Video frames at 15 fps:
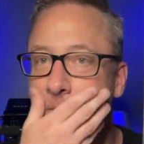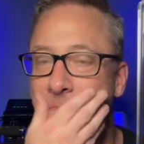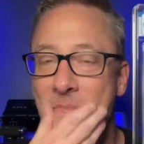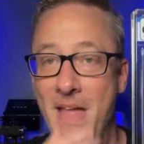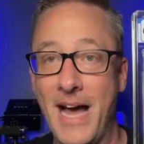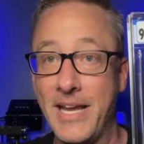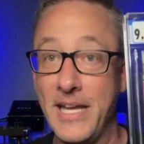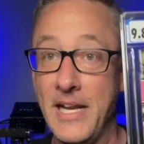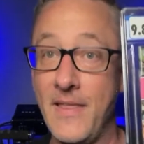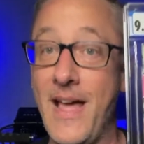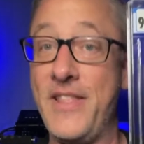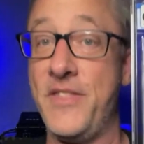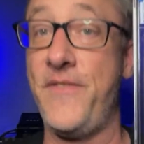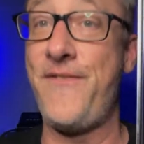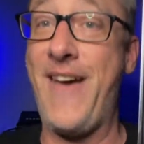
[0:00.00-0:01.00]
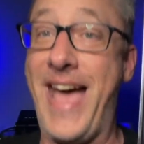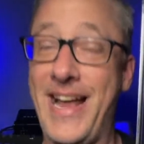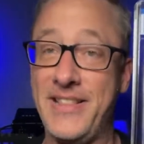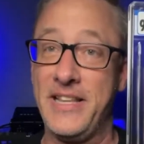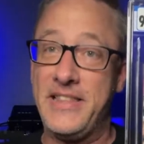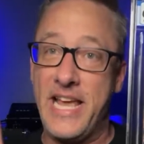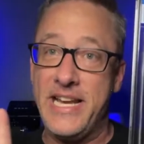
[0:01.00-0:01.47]
Not going to let the
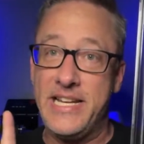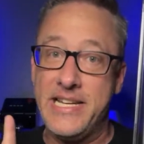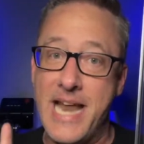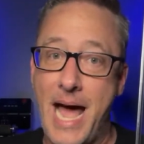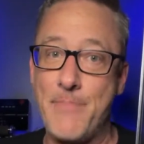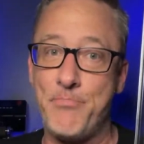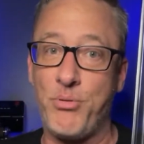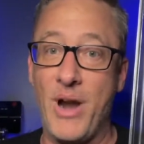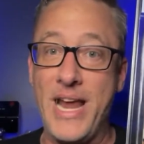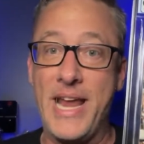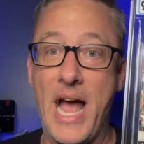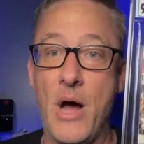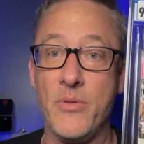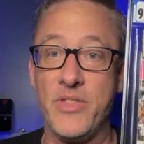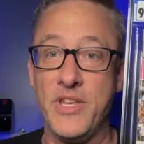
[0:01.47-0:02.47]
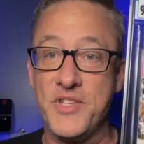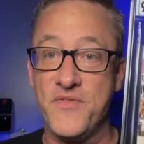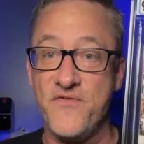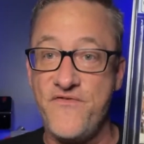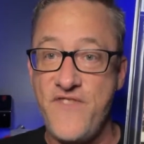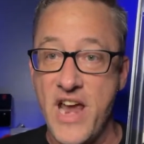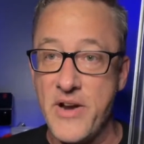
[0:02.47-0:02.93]
fact that they did not break out this
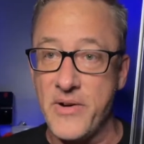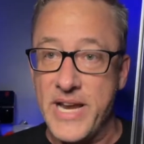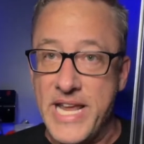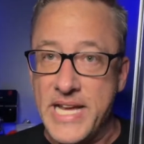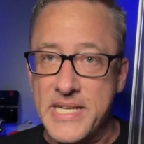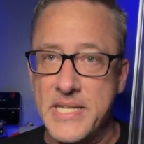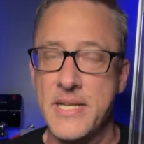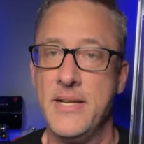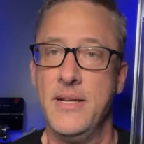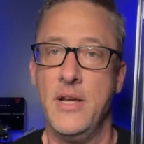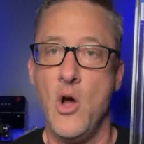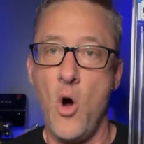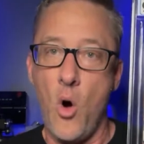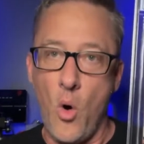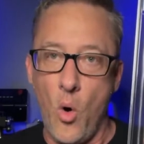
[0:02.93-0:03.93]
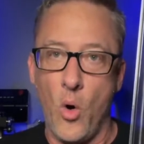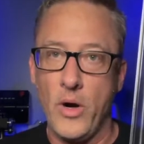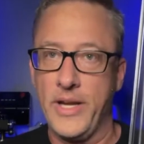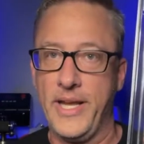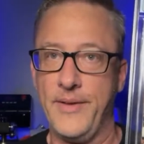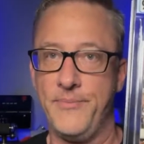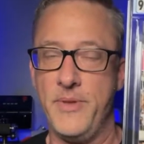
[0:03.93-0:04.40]
variant or
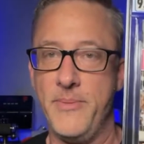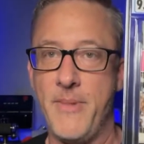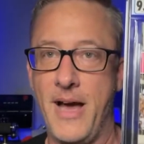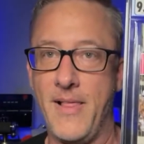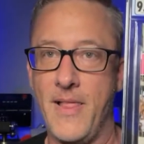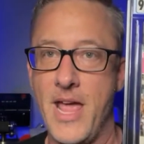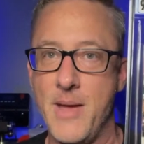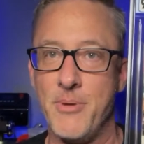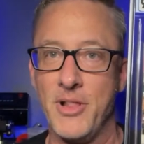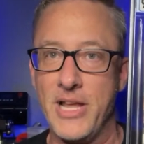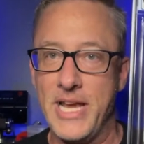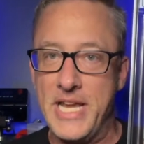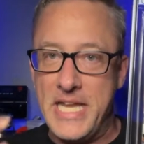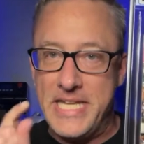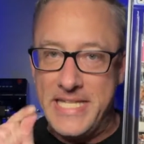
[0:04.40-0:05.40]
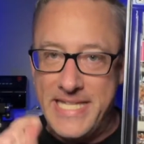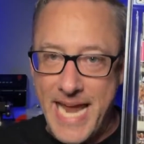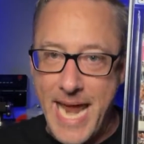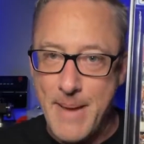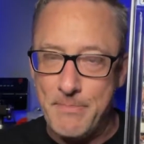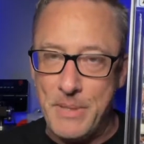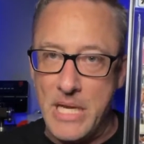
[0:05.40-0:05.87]
give me my labeling
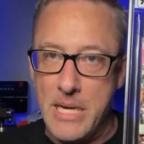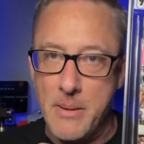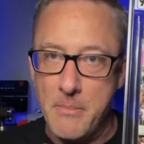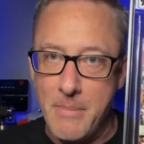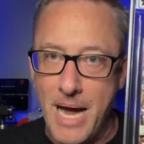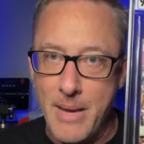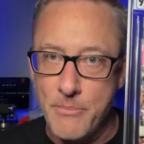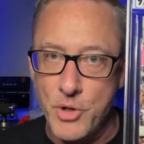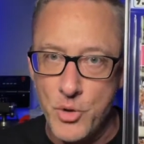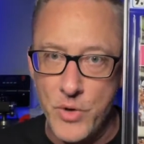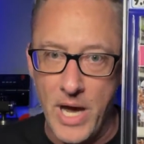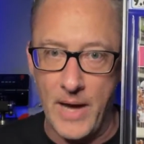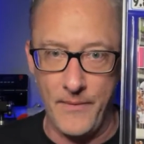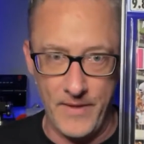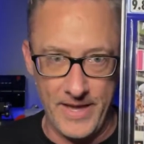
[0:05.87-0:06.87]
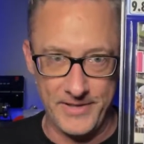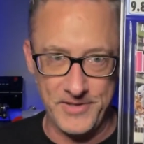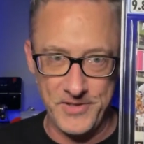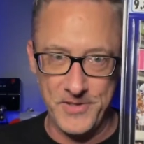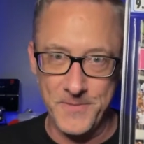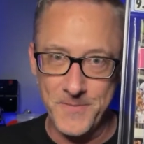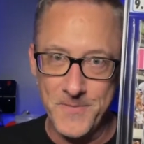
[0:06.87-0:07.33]
dampen my mood on
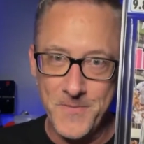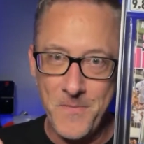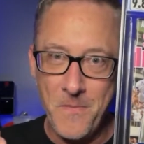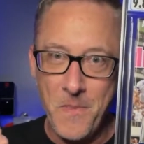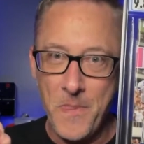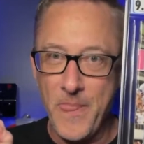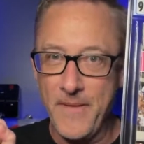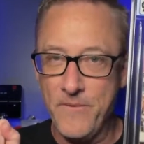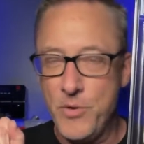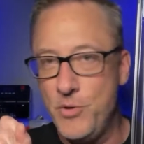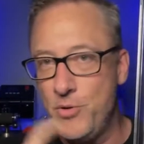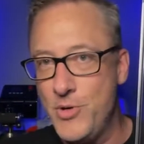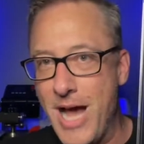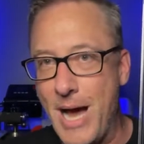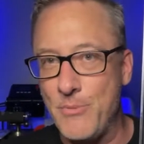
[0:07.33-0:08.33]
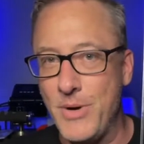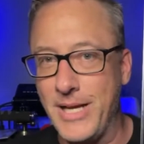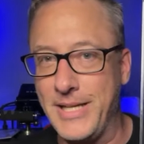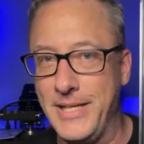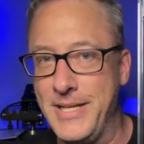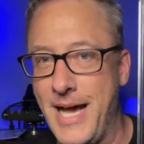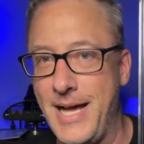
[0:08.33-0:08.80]
this. You do not
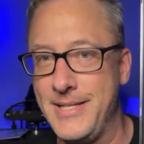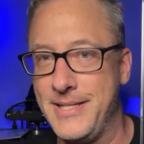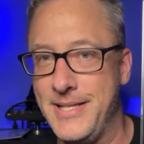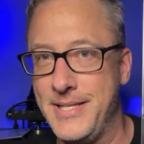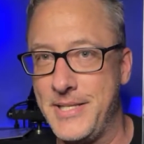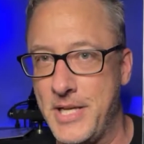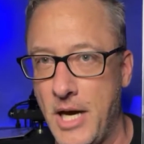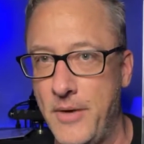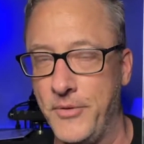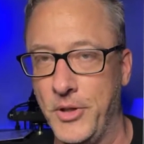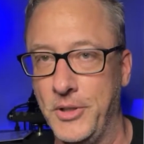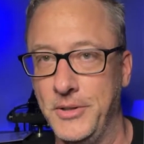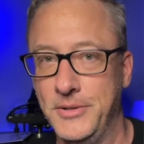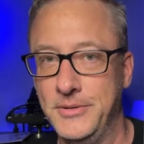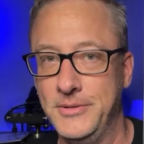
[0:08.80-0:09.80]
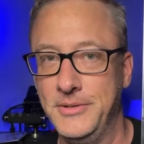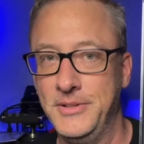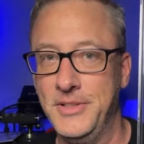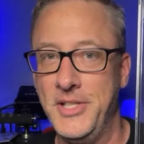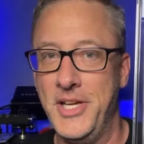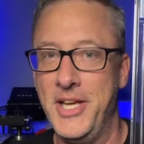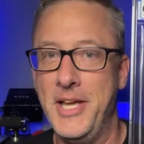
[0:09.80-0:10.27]
recognize this cover.
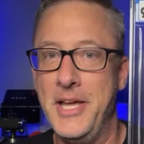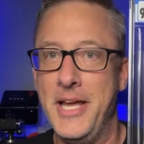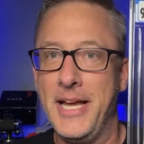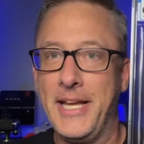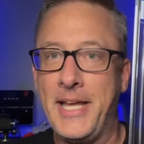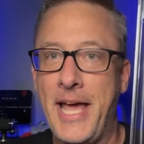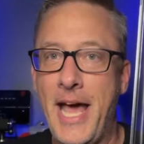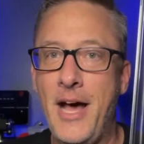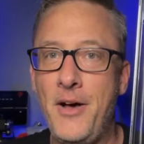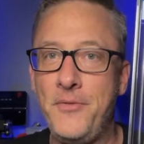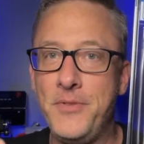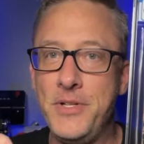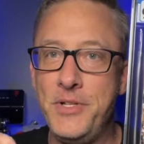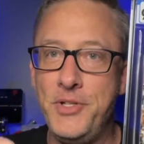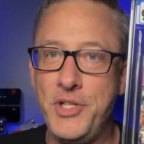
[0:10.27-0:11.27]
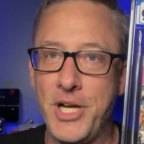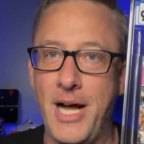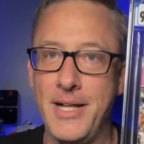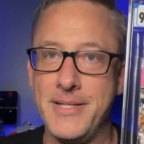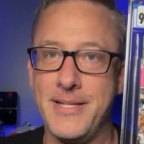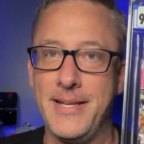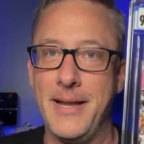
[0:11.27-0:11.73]
Calvin
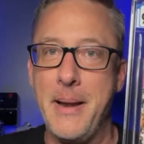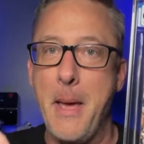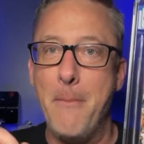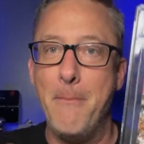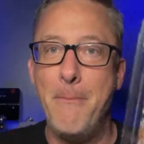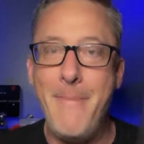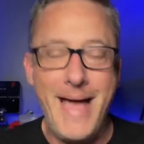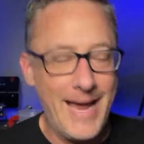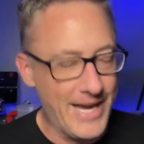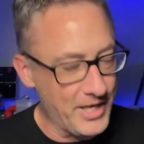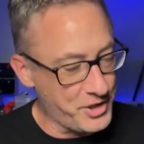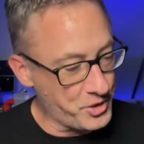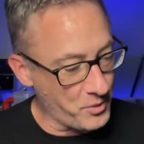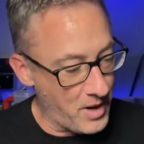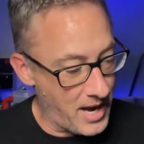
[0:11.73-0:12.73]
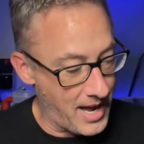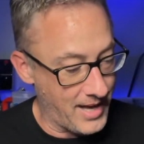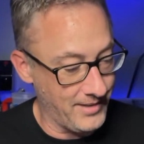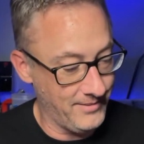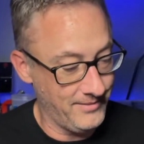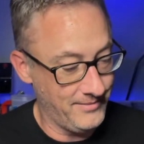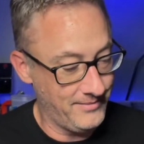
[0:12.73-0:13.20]
Johnson, Megatron.